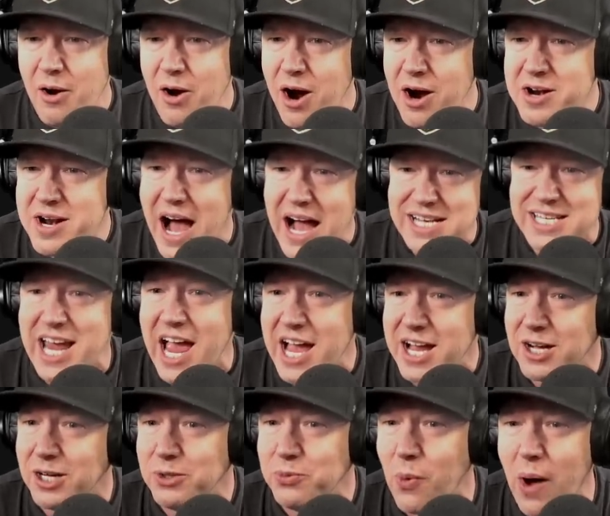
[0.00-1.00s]
I'm not
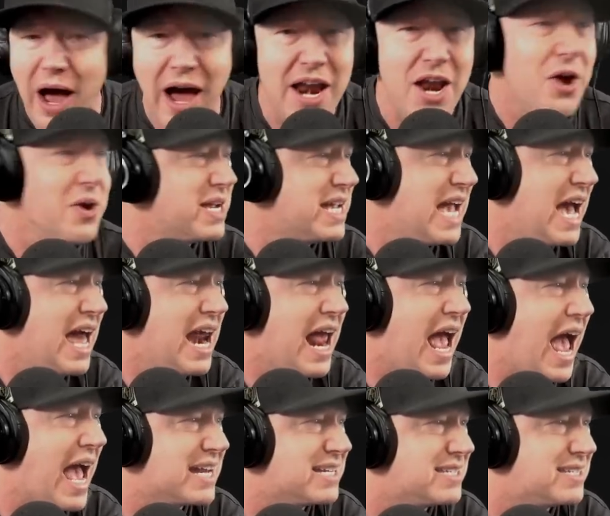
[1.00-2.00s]
tangled. I don't get
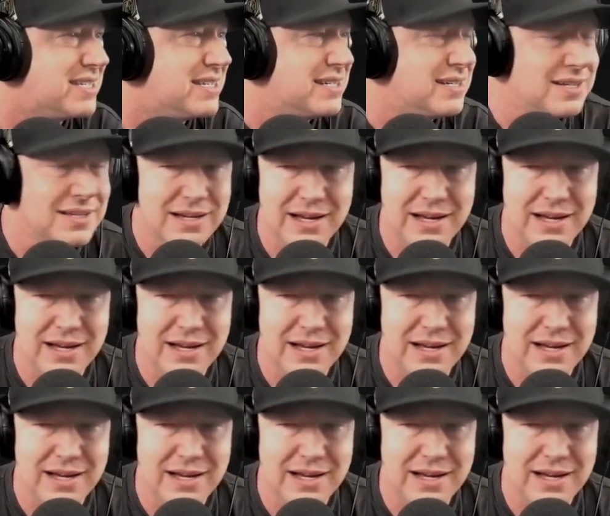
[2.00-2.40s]
it.